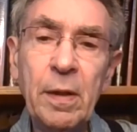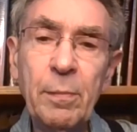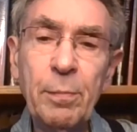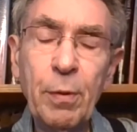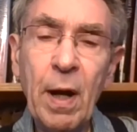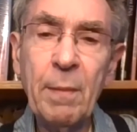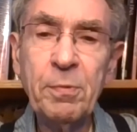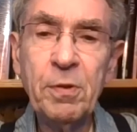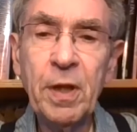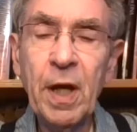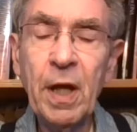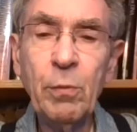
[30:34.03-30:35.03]
perhaps
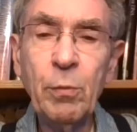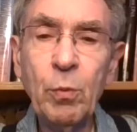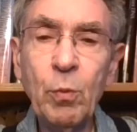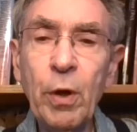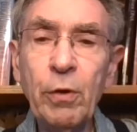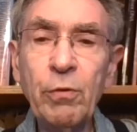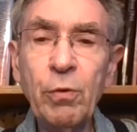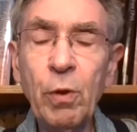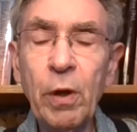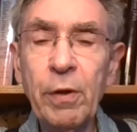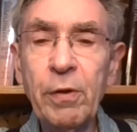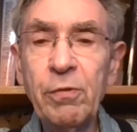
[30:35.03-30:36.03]
together with one or two
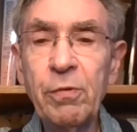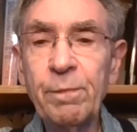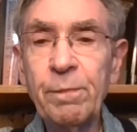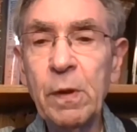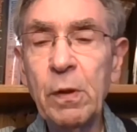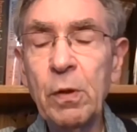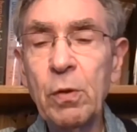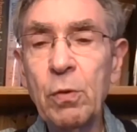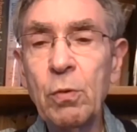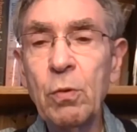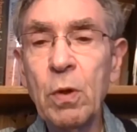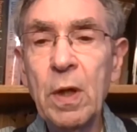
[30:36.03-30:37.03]
others,
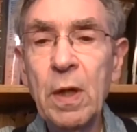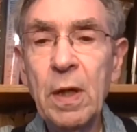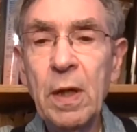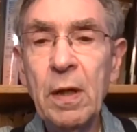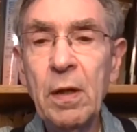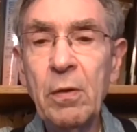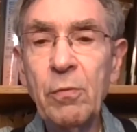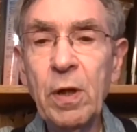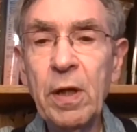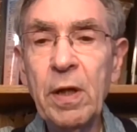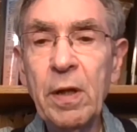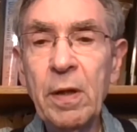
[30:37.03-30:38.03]
who
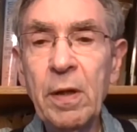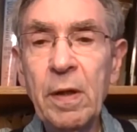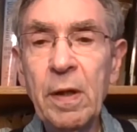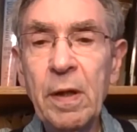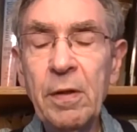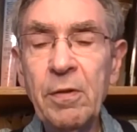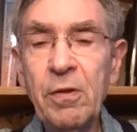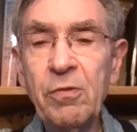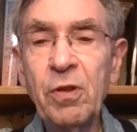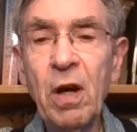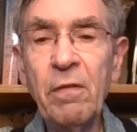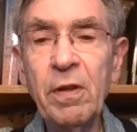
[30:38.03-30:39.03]
really
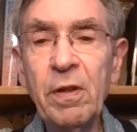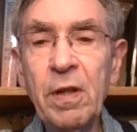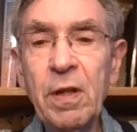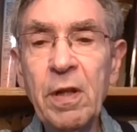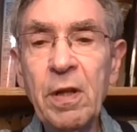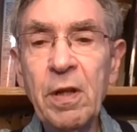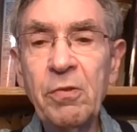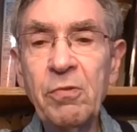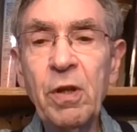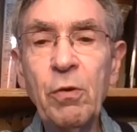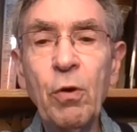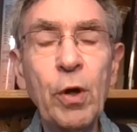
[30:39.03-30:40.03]
discovered the
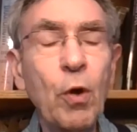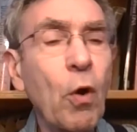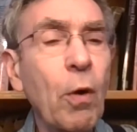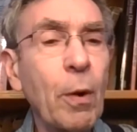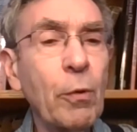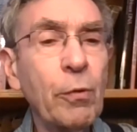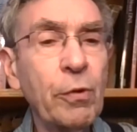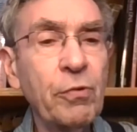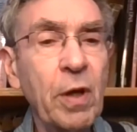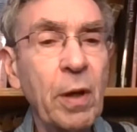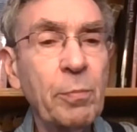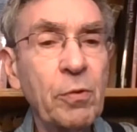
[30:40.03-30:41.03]
steroid hormone
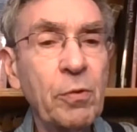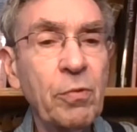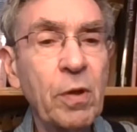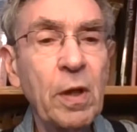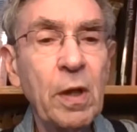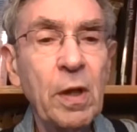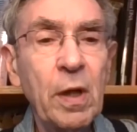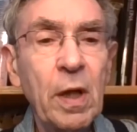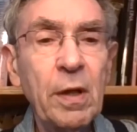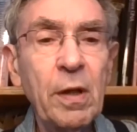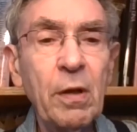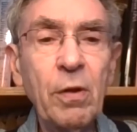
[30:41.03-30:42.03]
receptors.
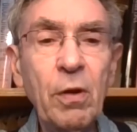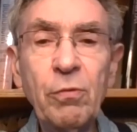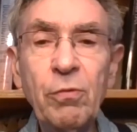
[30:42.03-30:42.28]
Those